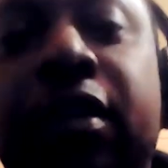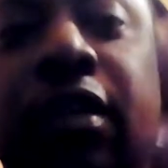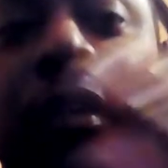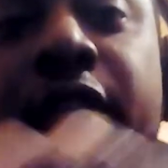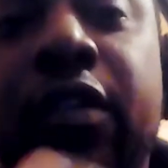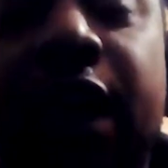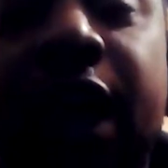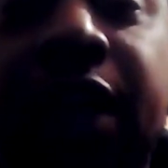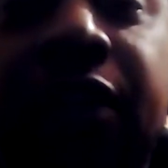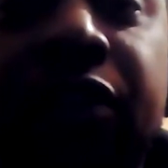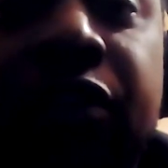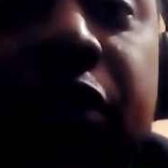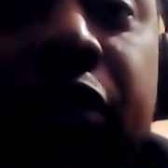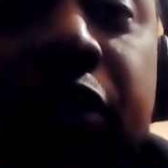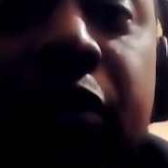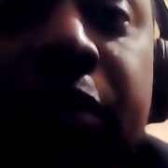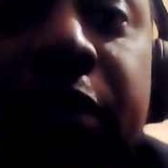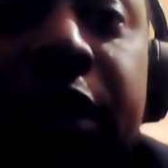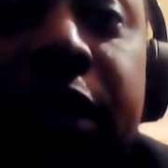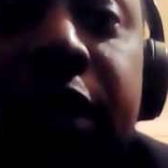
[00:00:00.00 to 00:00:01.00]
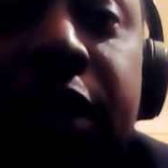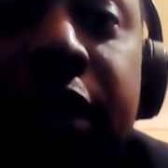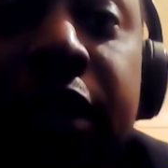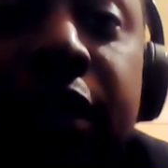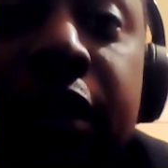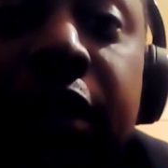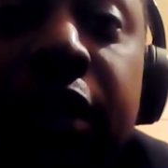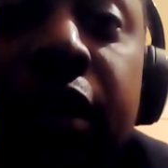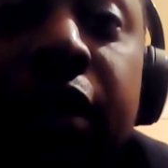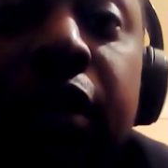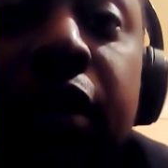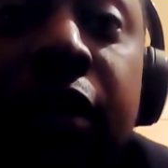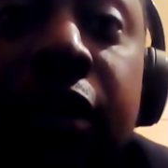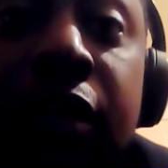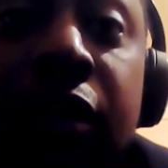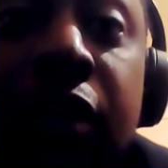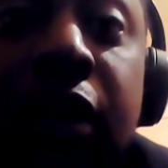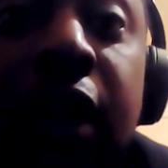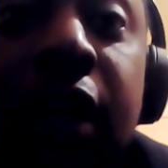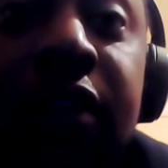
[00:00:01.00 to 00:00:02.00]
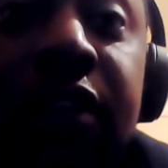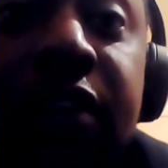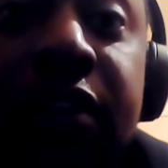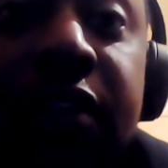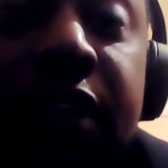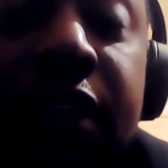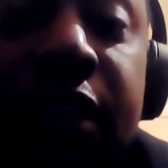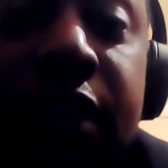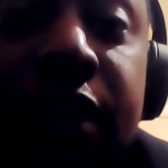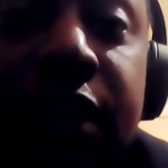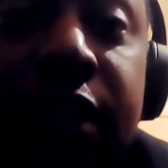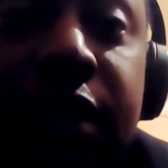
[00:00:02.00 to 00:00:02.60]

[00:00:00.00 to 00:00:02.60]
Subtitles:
Christ told me, look and see.